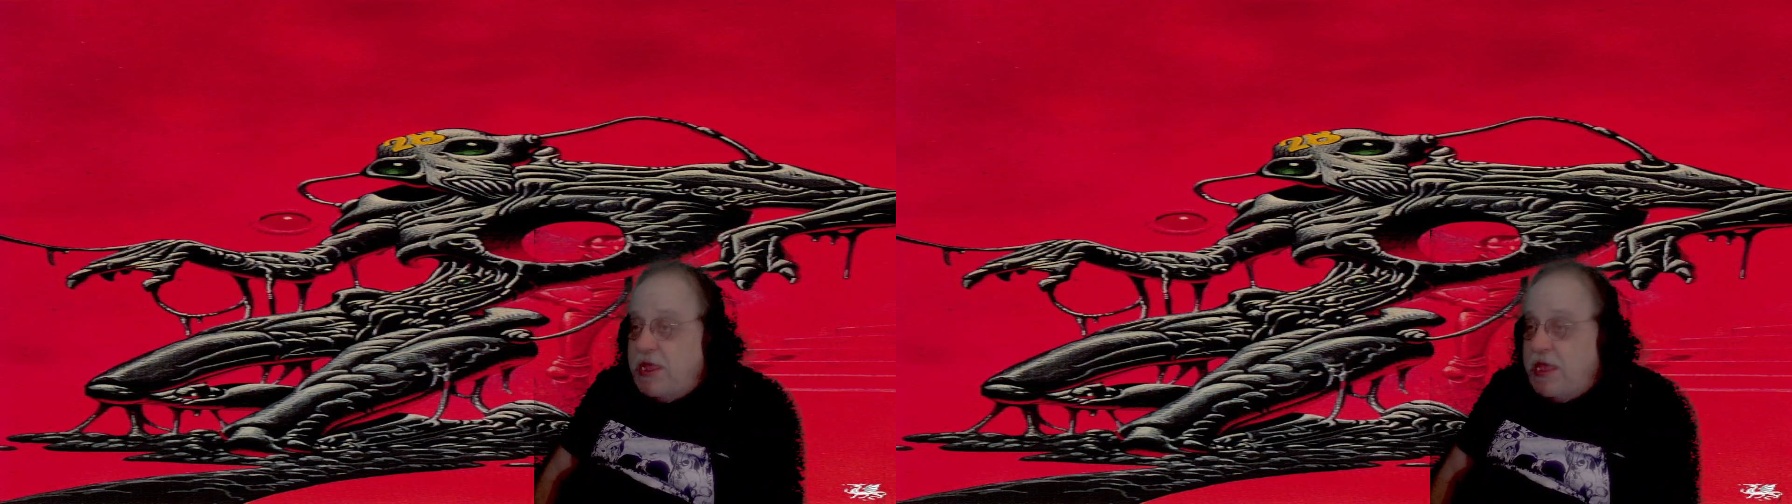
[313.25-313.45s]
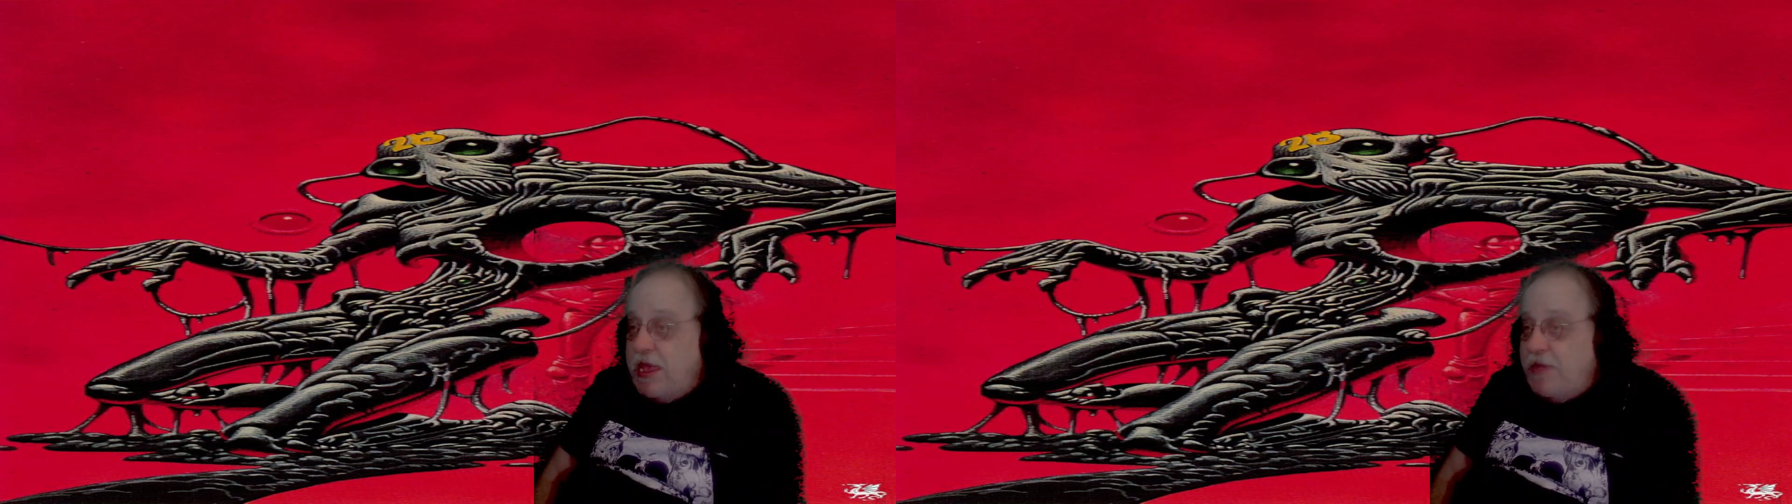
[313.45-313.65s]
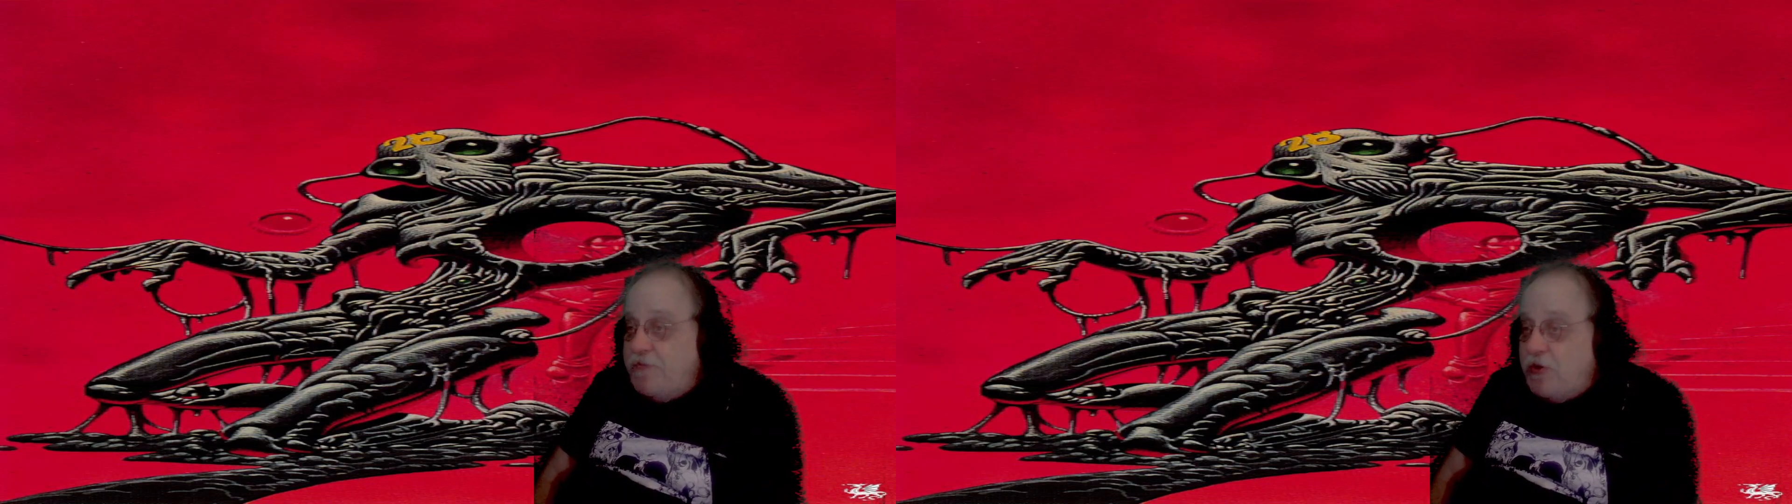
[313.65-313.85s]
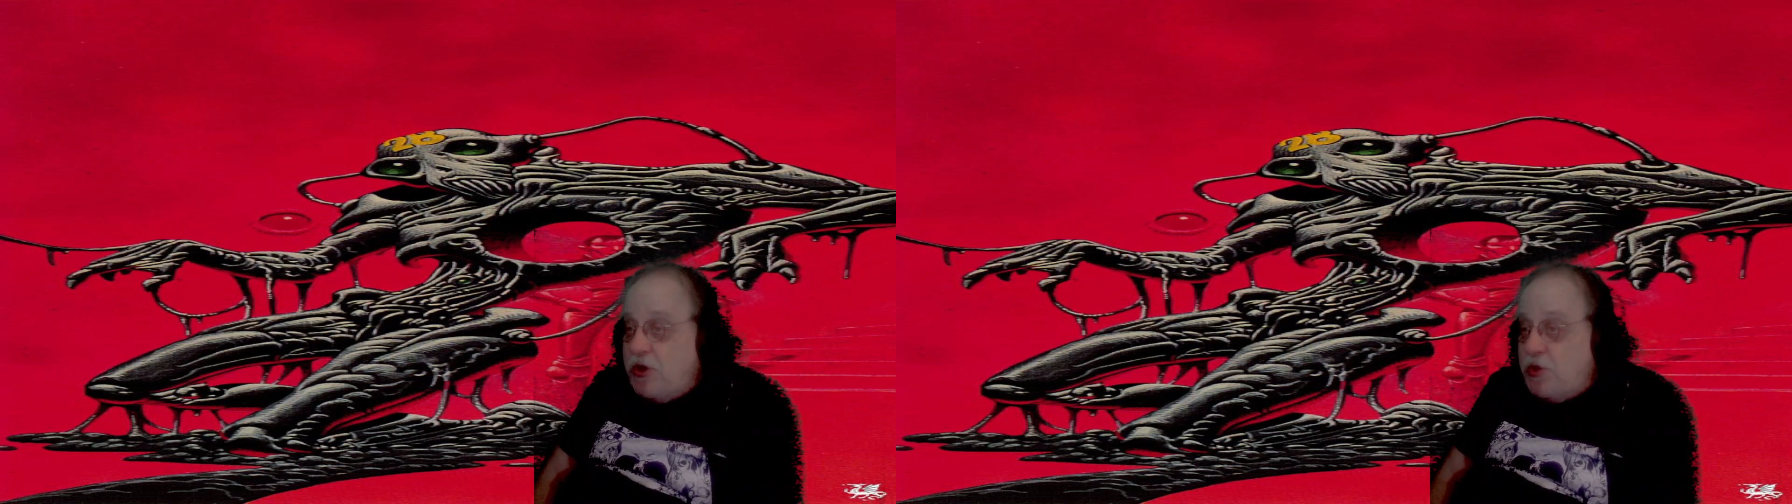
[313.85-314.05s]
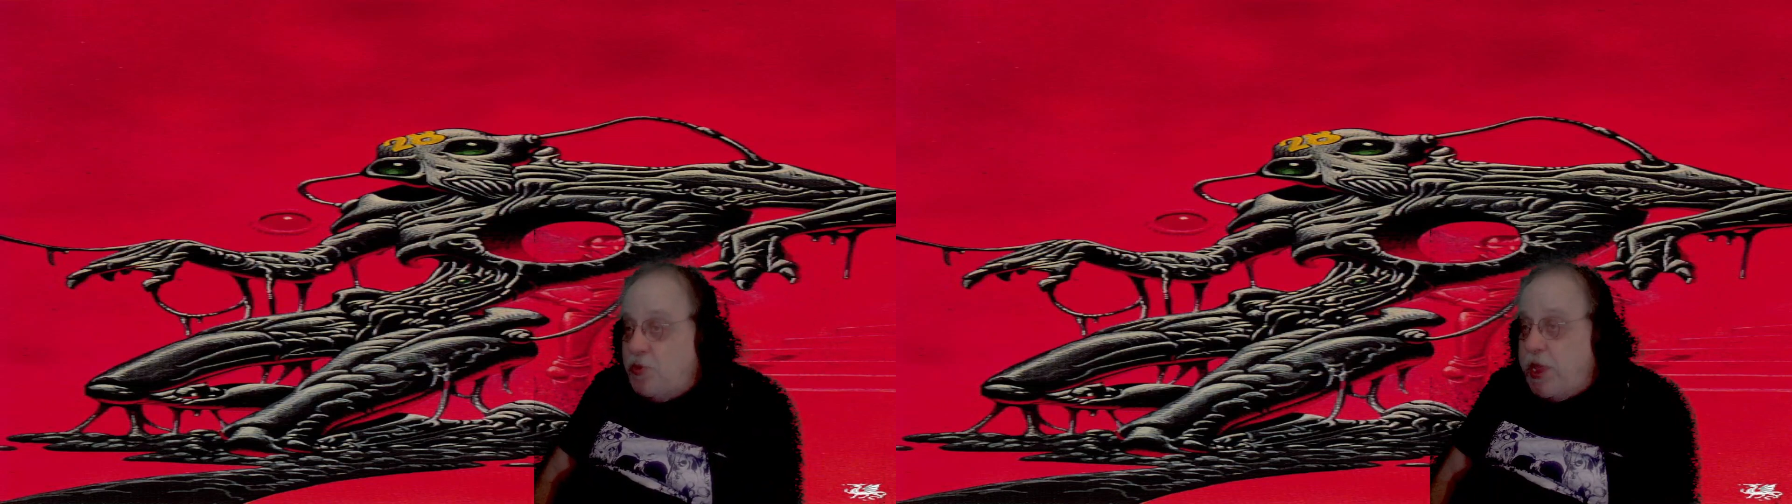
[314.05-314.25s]
for
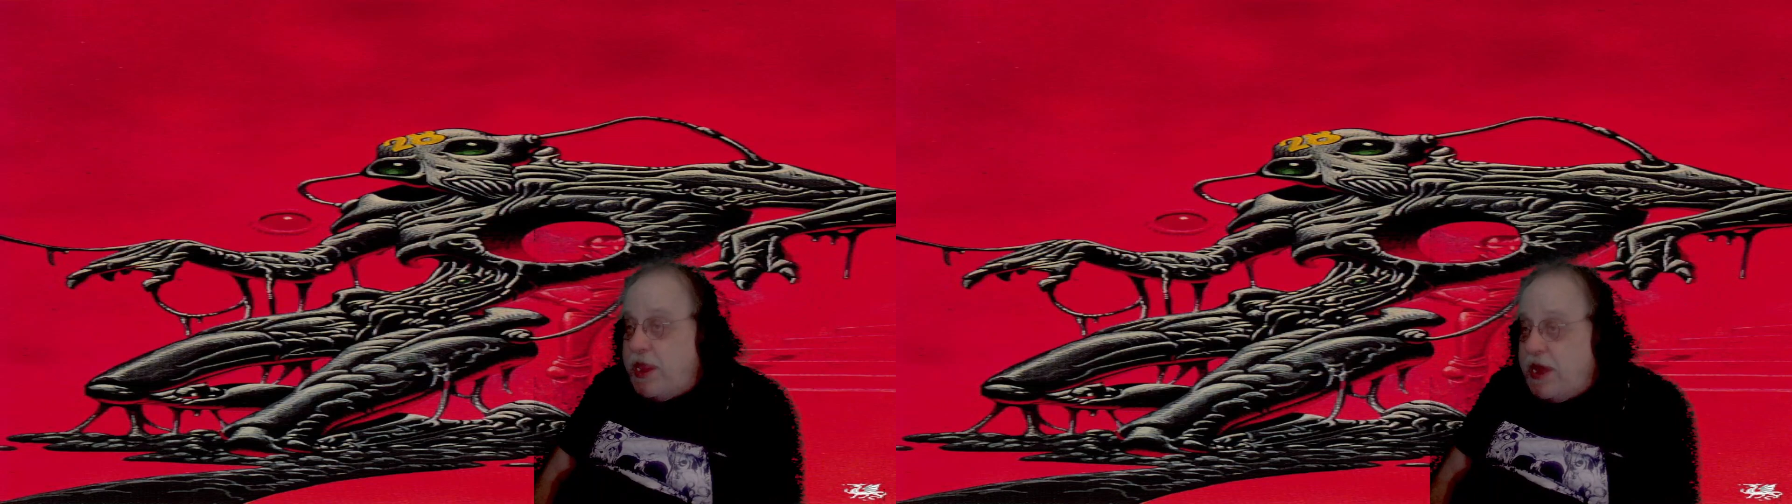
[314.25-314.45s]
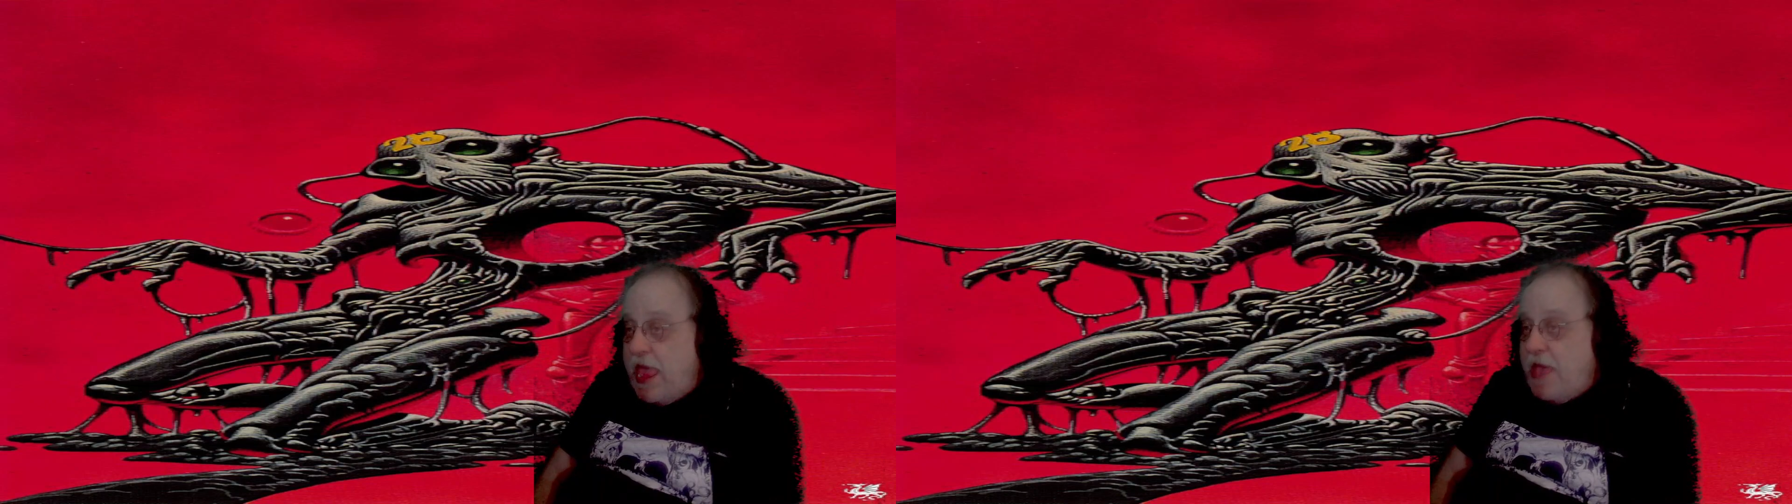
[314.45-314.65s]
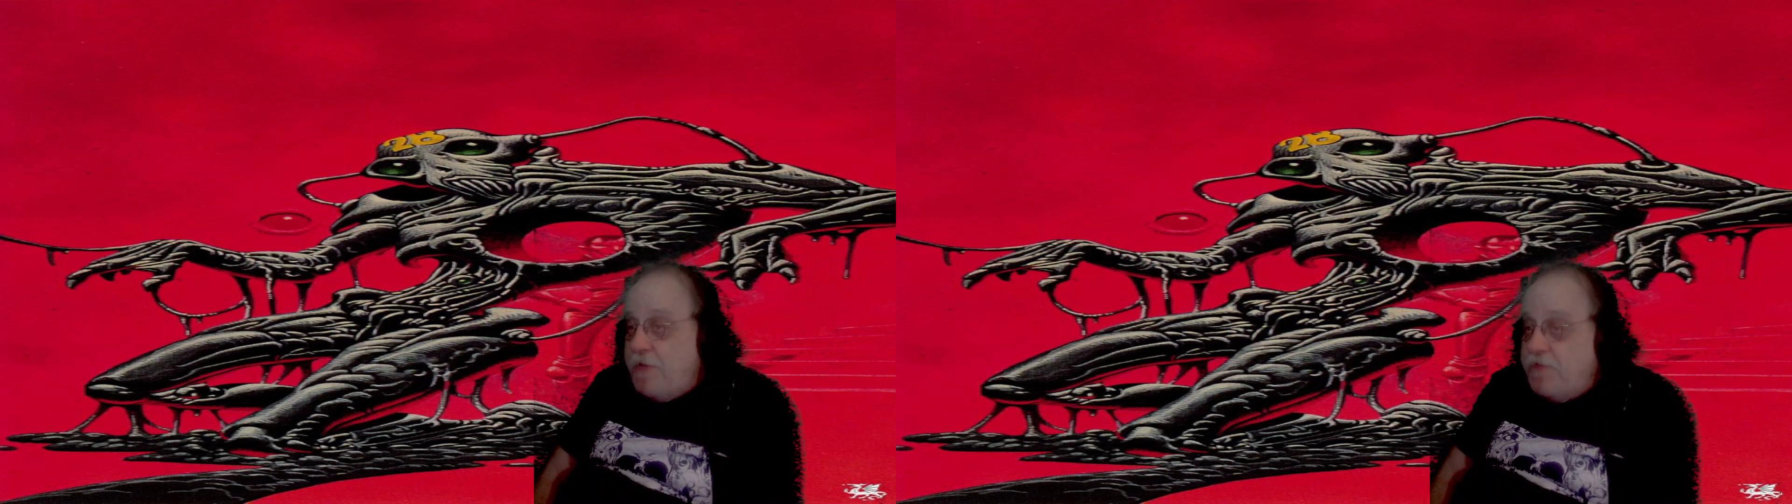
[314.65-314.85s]
a quick laugh.